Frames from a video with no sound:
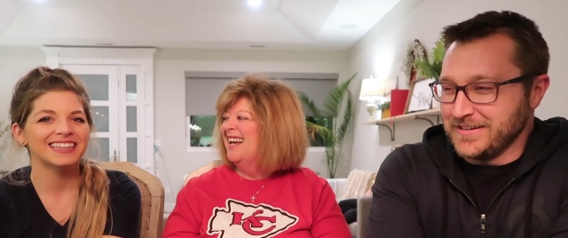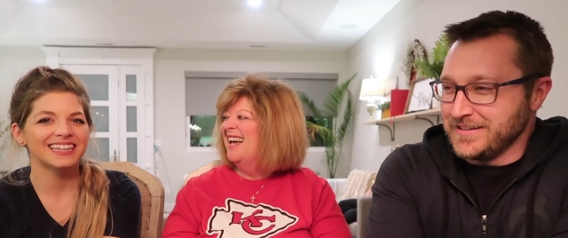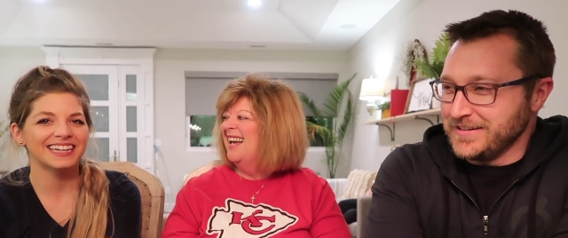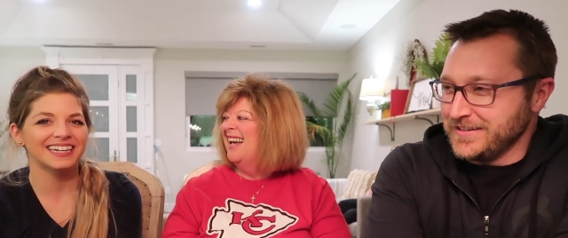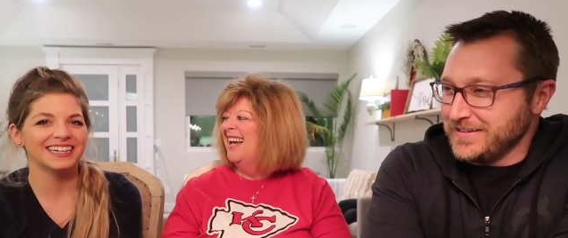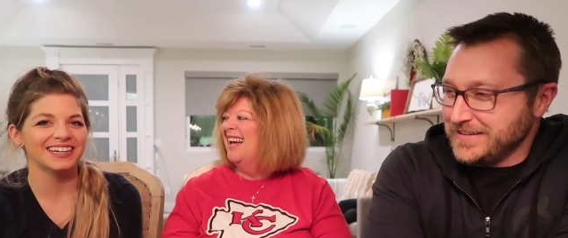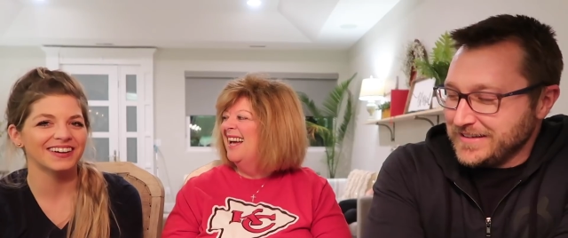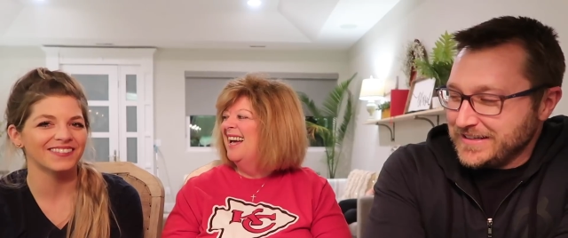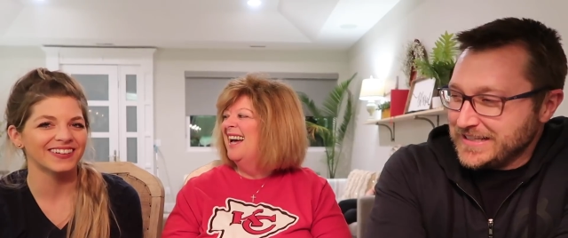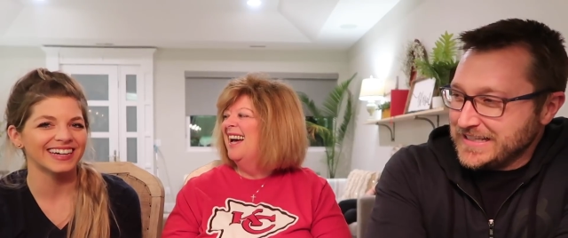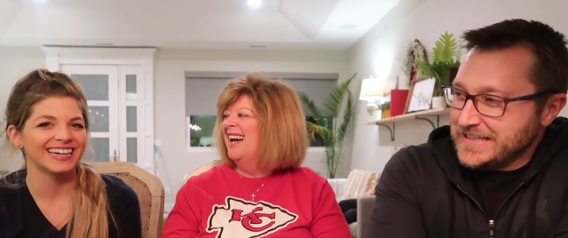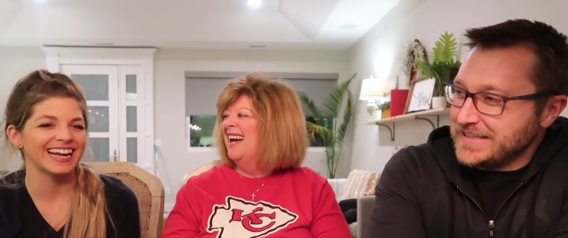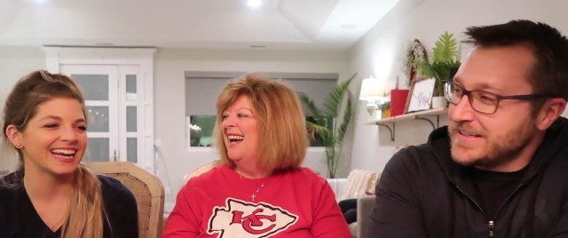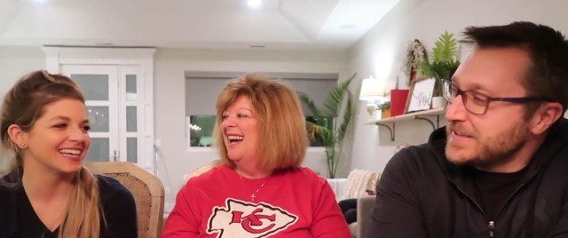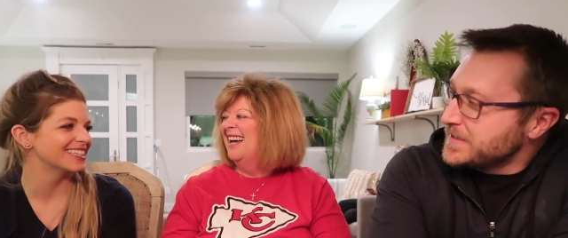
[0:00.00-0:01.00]
Speaker 1: they didn't know what
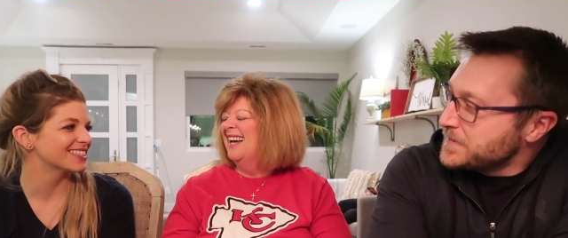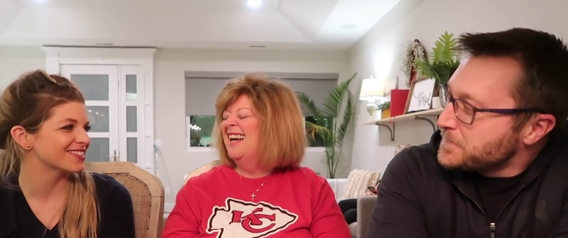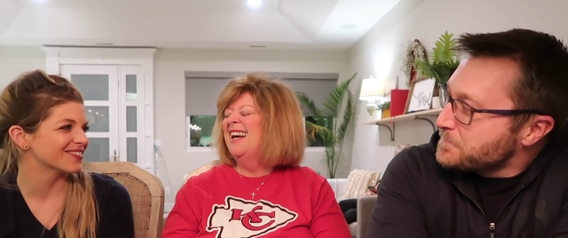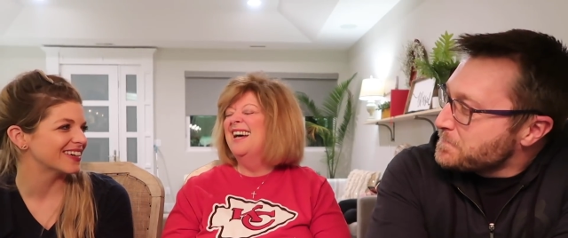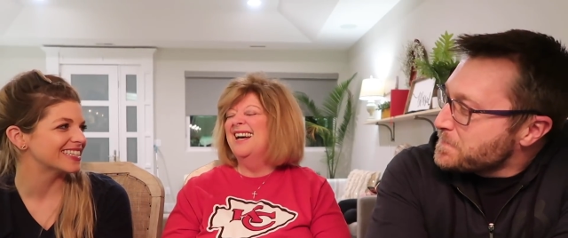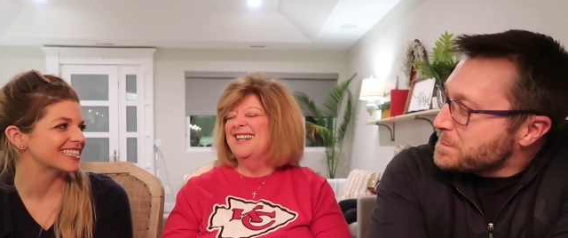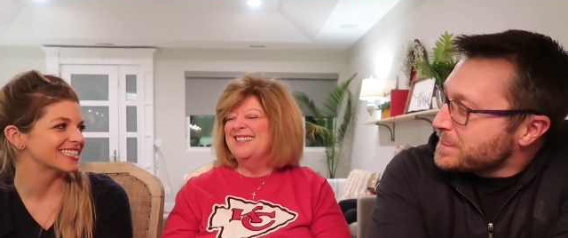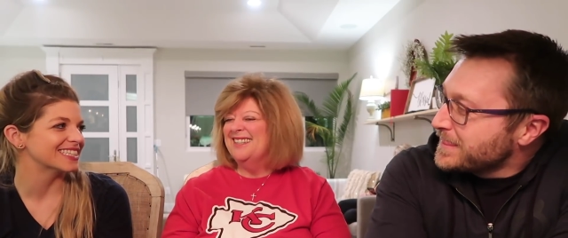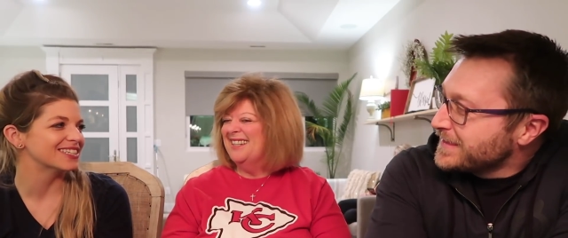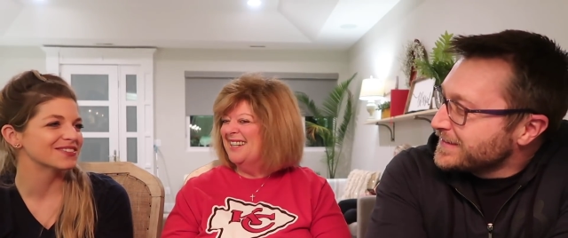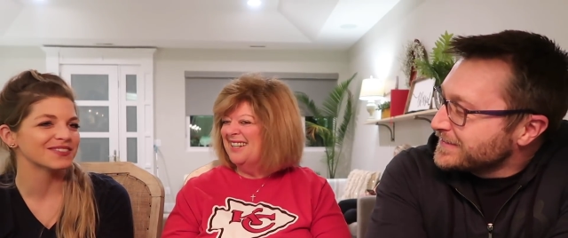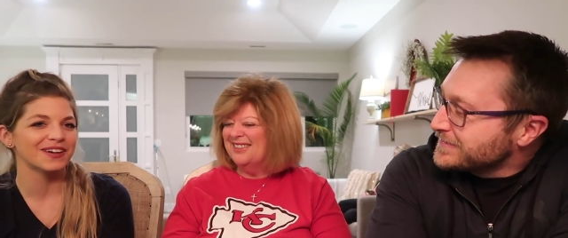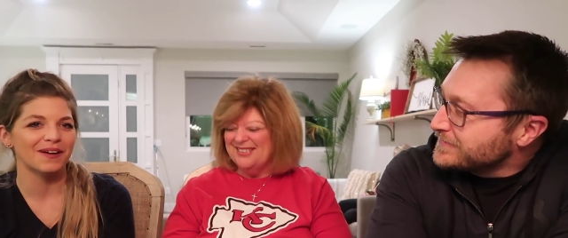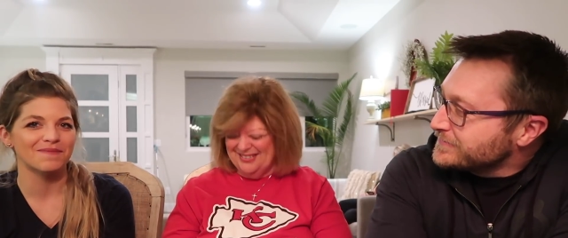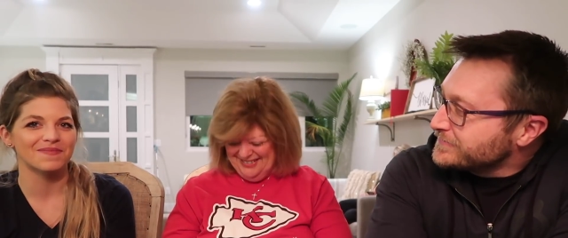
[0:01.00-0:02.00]
an anus was, and you
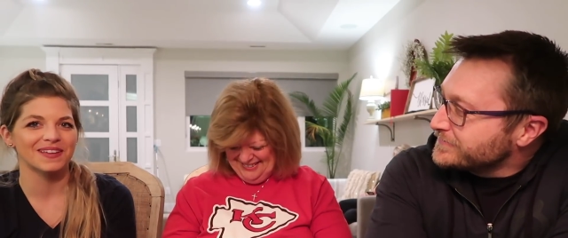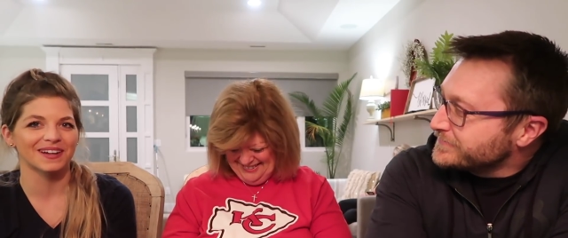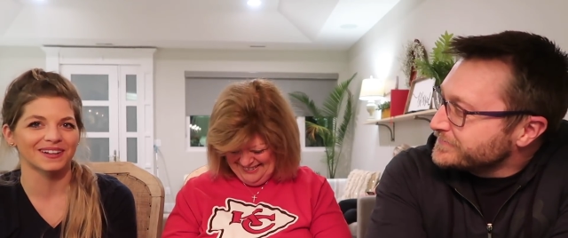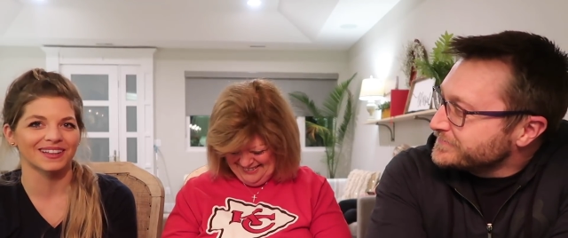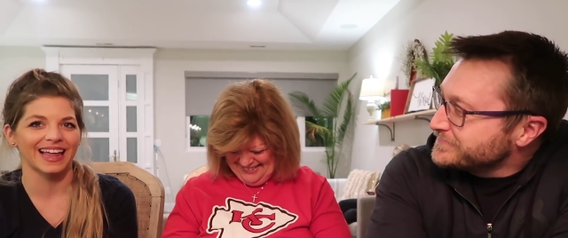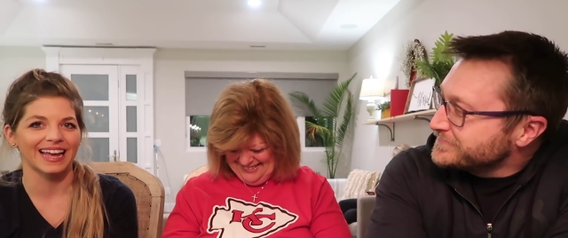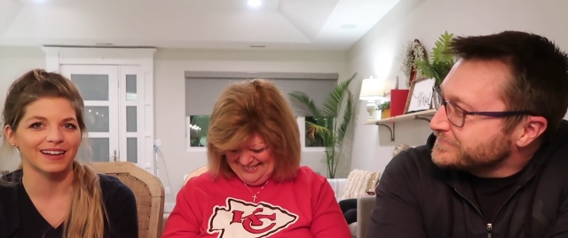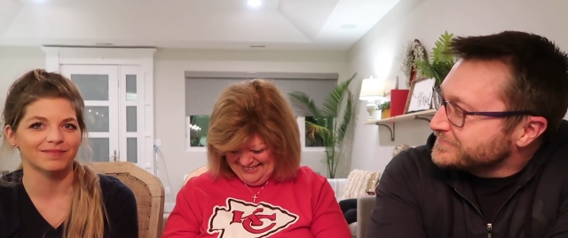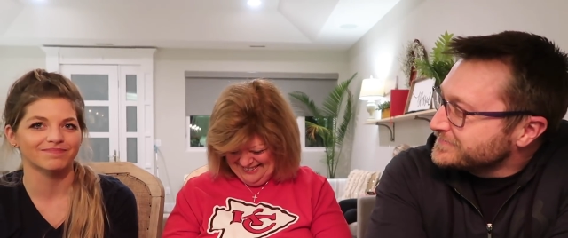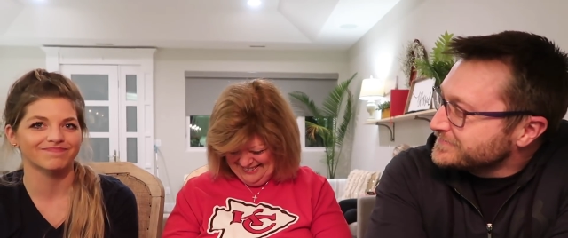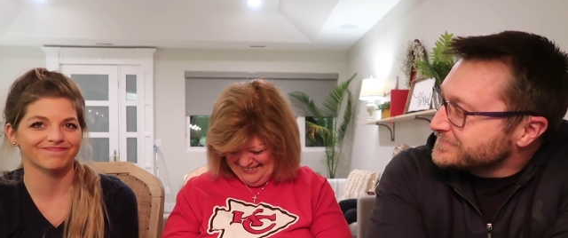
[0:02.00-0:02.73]
no. were up there like.